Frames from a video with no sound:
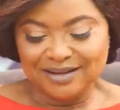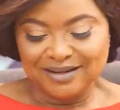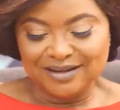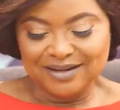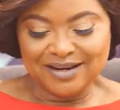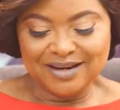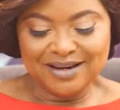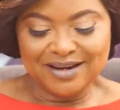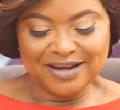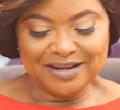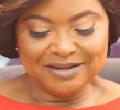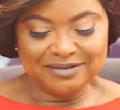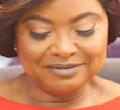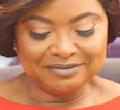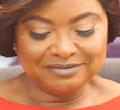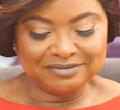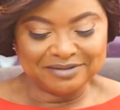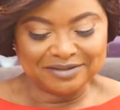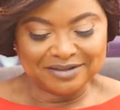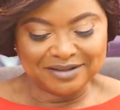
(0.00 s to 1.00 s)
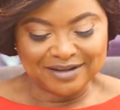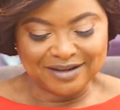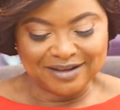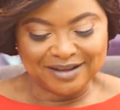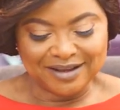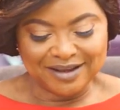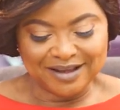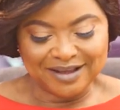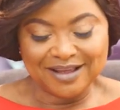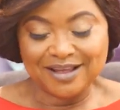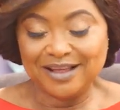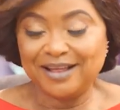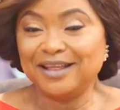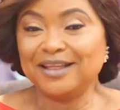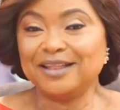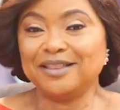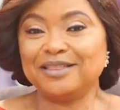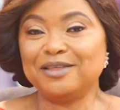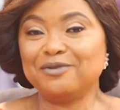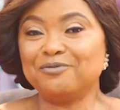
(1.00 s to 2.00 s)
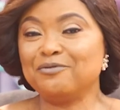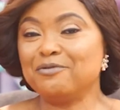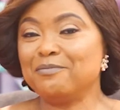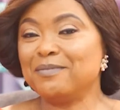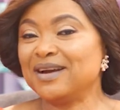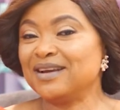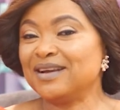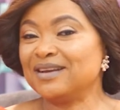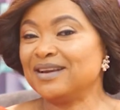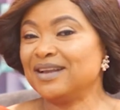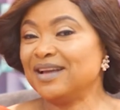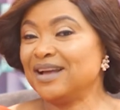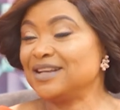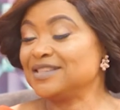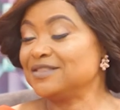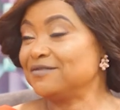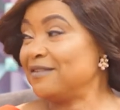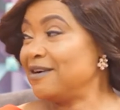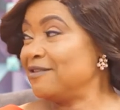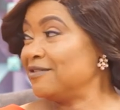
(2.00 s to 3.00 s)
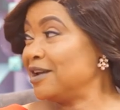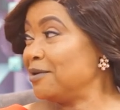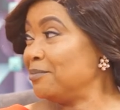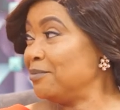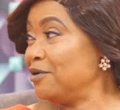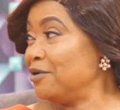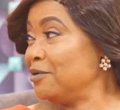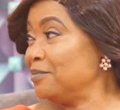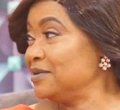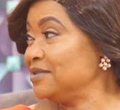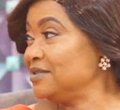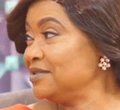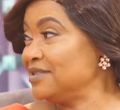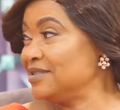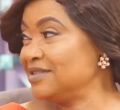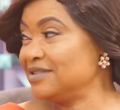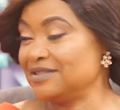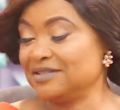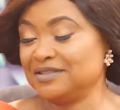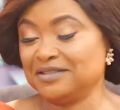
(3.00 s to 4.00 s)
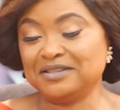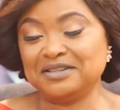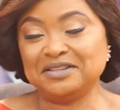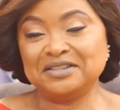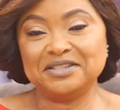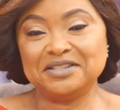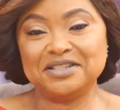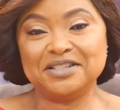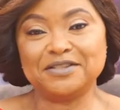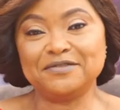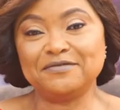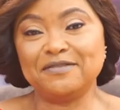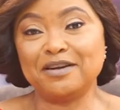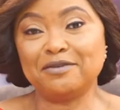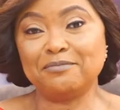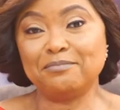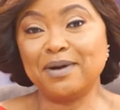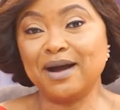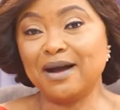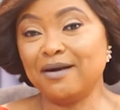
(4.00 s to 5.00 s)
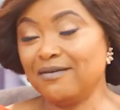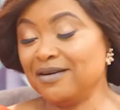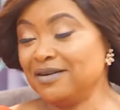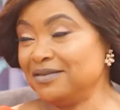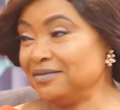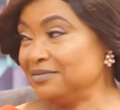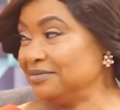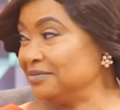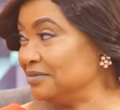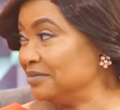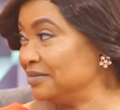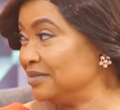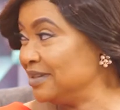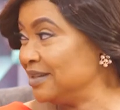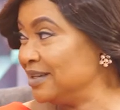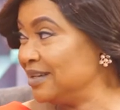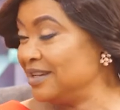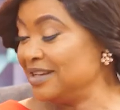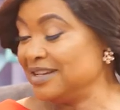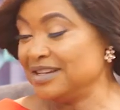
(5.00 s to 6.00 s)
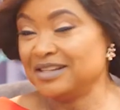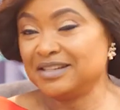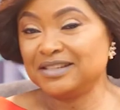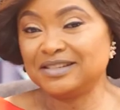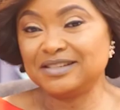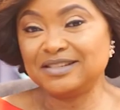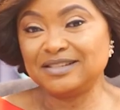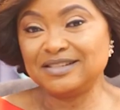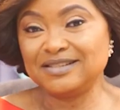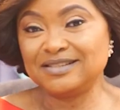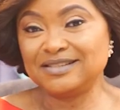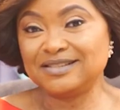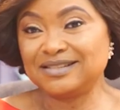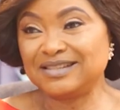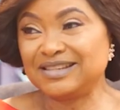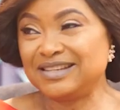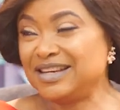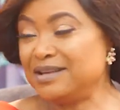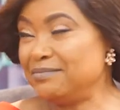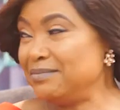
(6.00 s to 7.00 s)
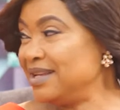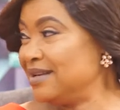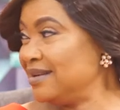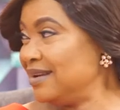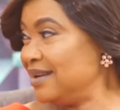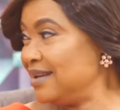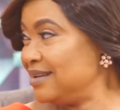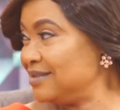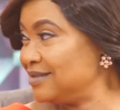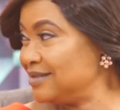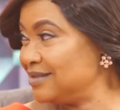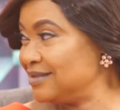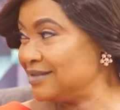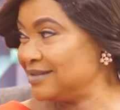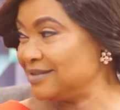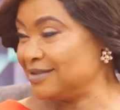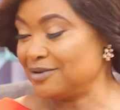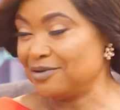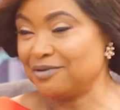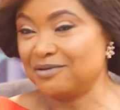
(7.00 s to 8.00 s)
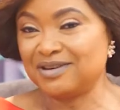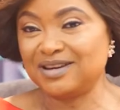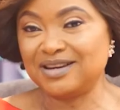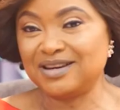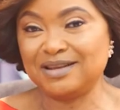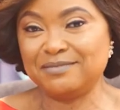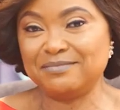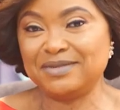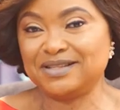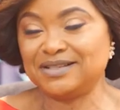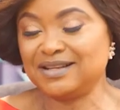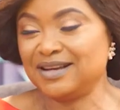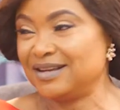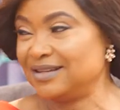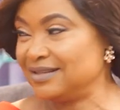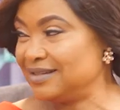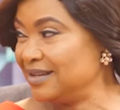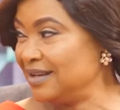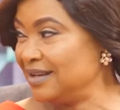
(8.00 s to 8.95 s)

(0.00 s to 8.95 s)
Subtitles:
Lillian, the woman has found her purpose. She's found power. She's limitless, unlimited.